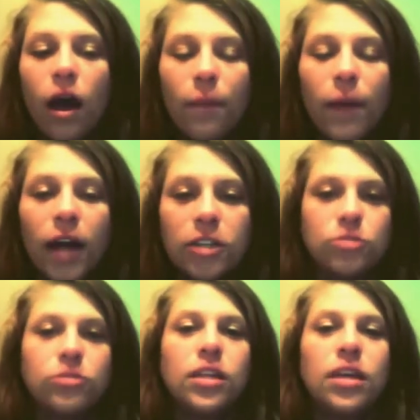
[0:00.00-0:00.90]

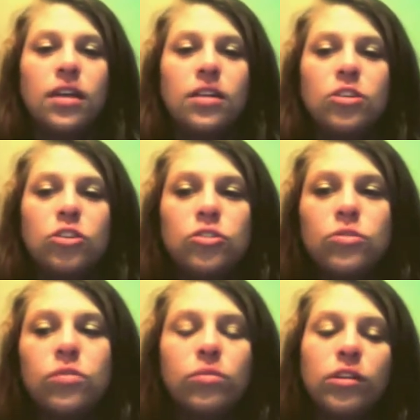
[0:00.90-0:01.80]
actually
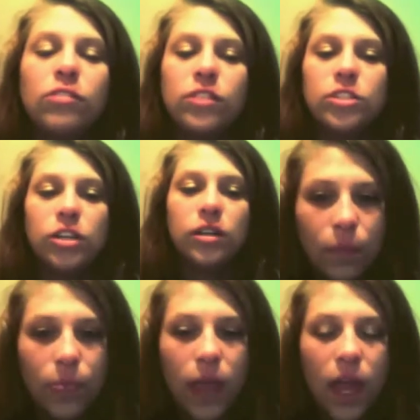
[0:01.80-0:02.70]
do the
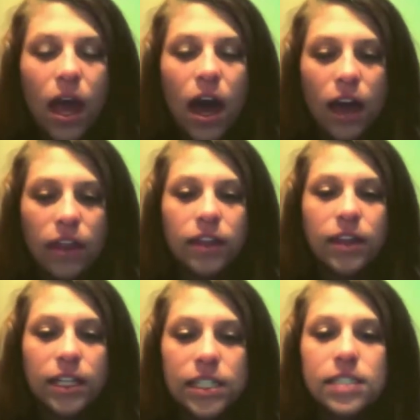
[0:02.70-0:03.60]
revision, I think
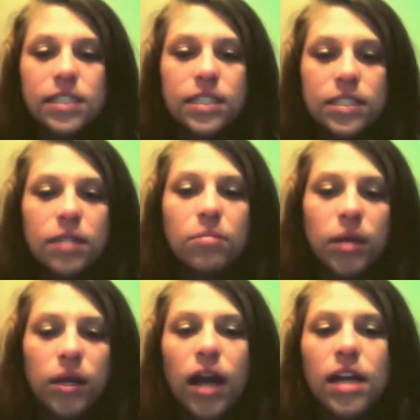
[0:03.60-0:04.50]
that consistent
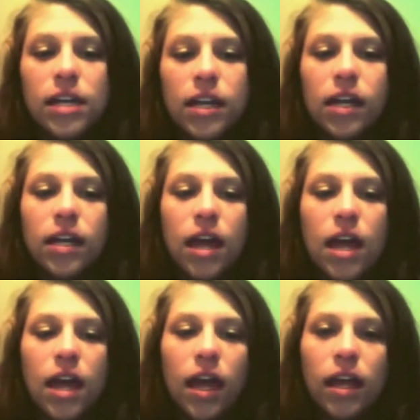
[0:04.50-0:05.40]
peer editing
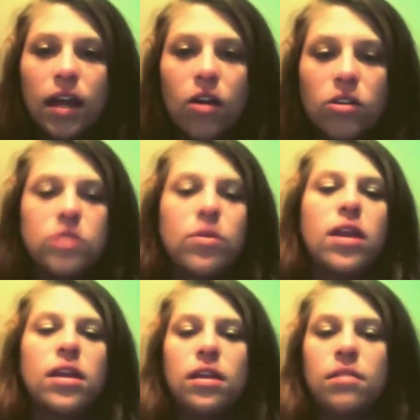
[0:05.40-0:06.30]
and also
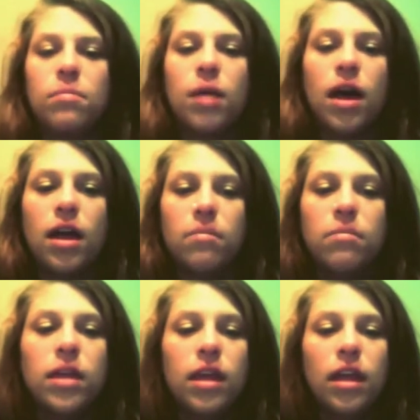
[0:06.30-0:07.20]
editing by
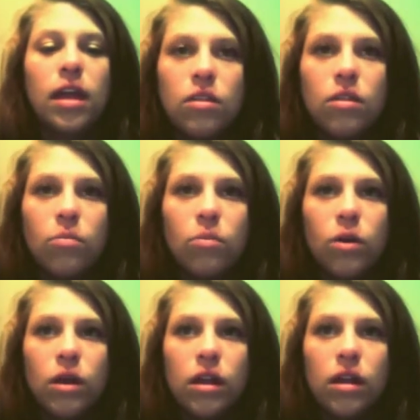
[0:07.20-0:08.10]
me
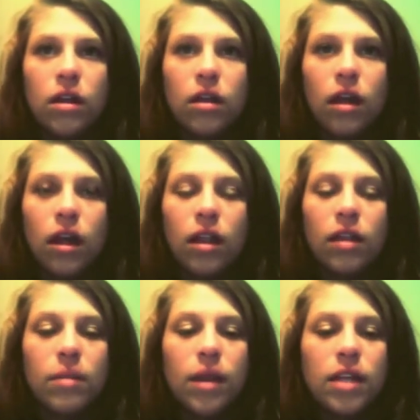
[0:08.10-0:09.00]
would
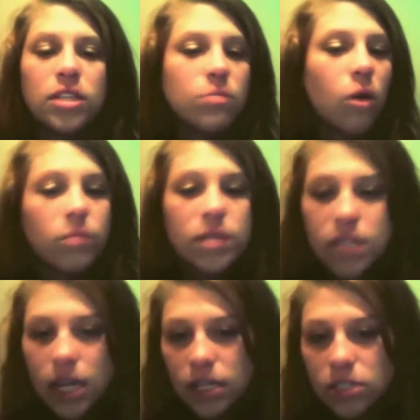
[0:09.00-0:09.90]
eliminate small
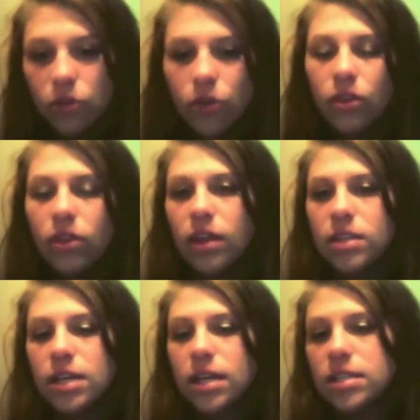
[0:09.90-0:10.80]
mistakes or
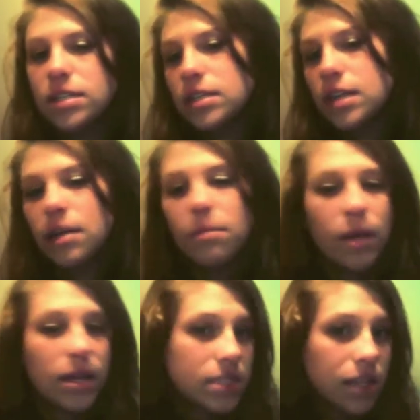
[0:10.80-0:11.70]
things that didn't
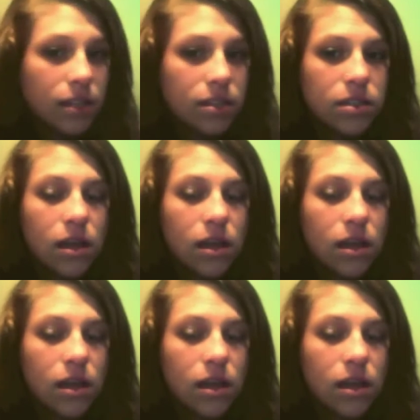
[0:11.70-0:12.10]
make sense.